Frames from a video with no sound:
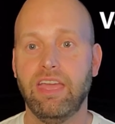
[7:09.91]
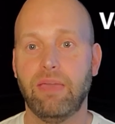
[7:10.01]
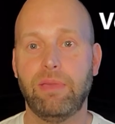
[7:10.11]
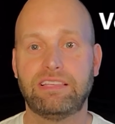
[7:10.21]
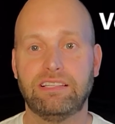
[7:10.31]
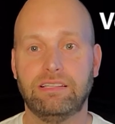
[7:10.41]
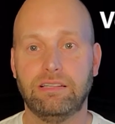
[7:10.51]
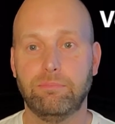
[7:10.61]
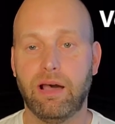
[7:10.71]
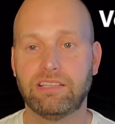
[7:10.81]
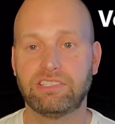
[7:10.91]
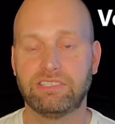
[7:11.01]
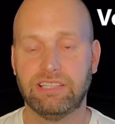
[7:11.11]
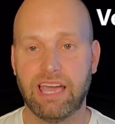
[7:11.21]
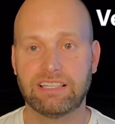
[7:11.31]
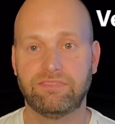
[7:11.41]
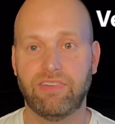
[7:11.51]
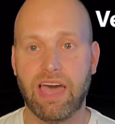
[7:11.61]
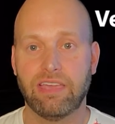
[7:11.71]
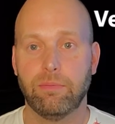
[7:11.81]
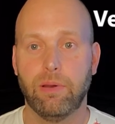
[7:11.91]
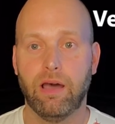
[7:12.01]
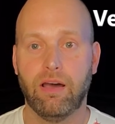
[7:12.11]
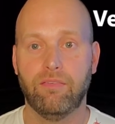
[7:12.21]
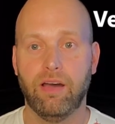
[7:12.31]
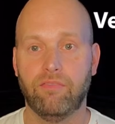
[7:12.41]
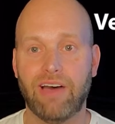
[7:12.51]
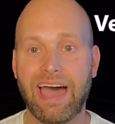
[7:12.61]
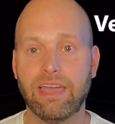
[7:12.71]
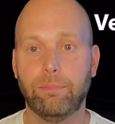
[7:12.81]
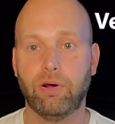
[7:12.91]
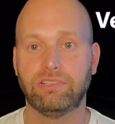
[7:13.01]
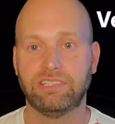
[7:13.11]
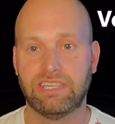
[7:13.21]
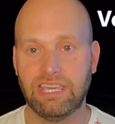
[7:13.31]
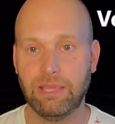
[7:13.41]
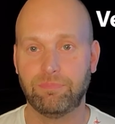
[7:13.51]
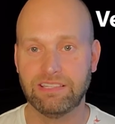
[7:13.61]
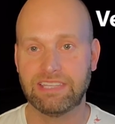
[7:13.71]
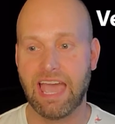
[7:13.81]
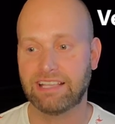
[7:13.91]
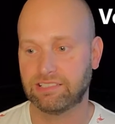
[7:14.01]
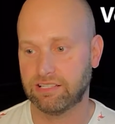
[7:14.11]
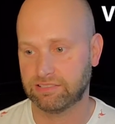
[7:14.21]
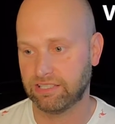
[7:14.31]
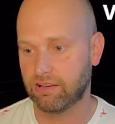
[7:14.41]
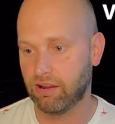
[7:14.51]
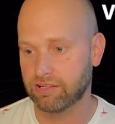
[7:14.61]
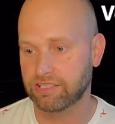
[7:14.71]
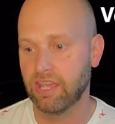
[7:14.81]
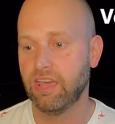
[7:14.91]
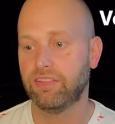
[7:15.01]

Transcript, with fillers: It makes it much less value, uh, uh, viable to keep these gas guzzling cars.